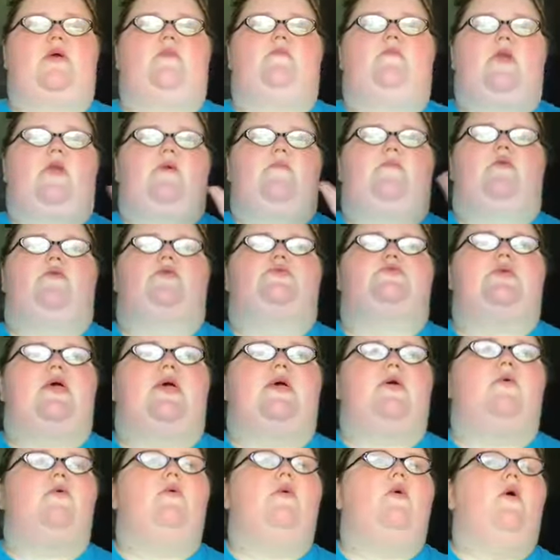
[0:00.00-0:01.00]
I'm not even gonna
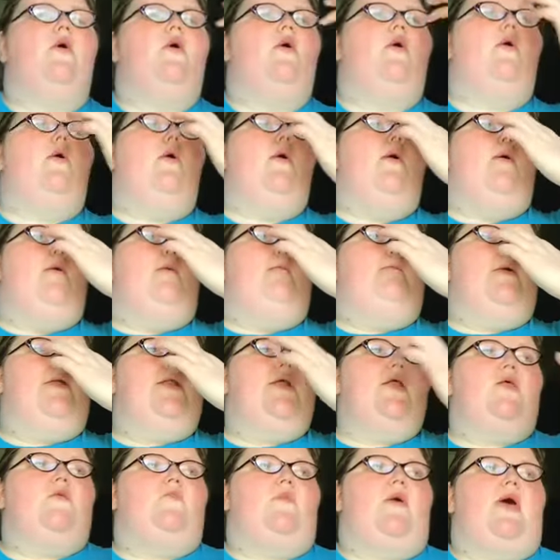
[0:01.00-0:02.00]
say it. But
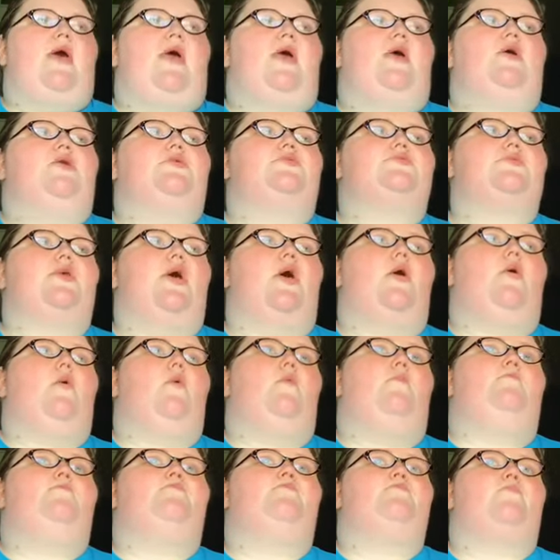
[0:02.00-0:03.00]
anyway,
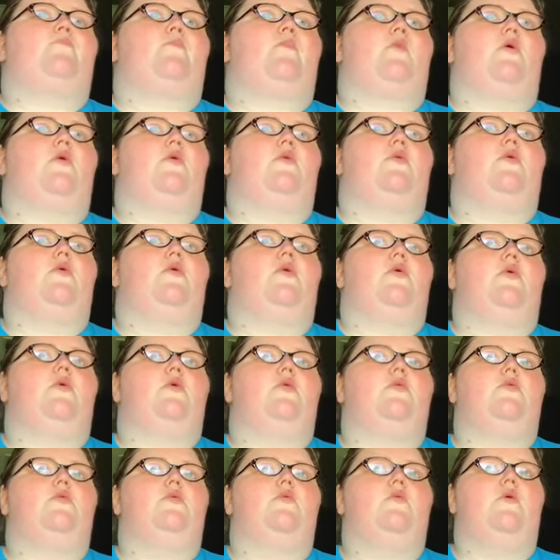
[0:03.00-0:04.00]
so
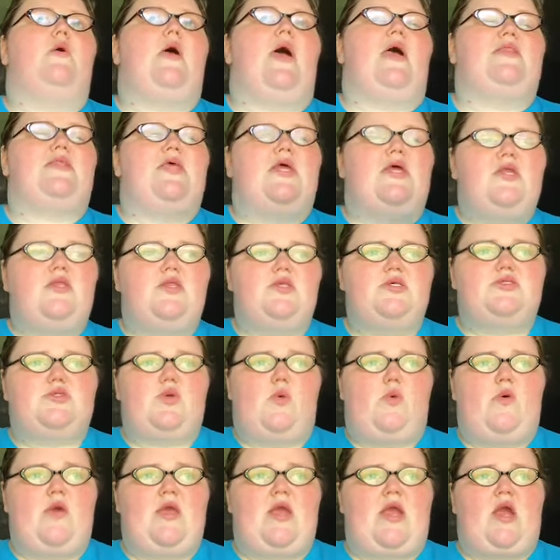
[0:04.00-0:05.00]
at the end of the
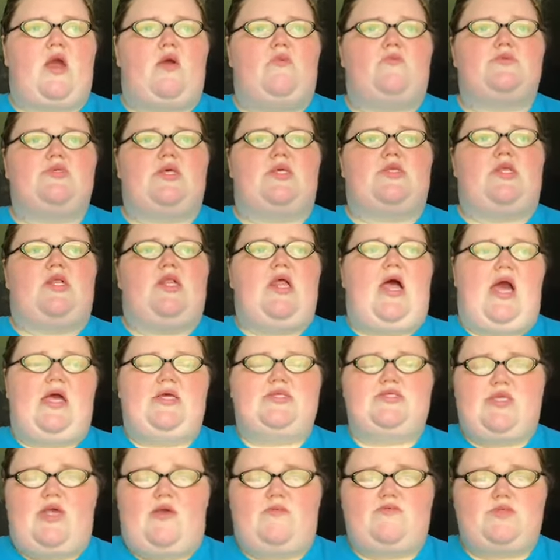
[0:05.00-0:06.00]
school year, it was like the
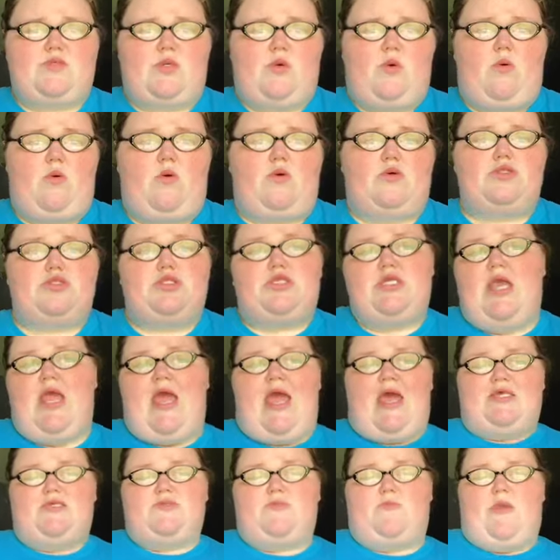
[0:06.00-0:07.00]
last day of school, she
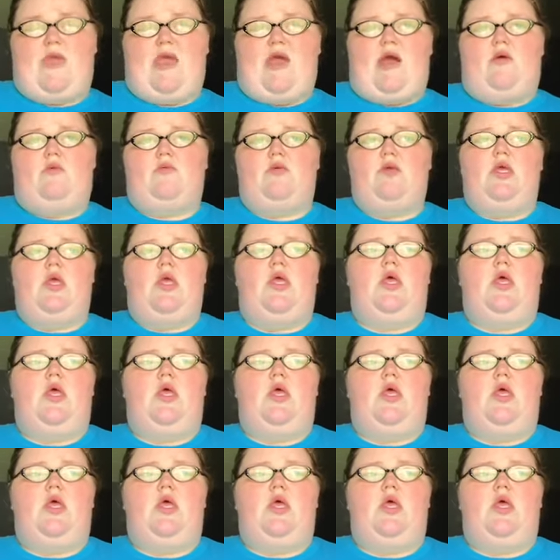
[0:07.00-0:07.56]
asked me out.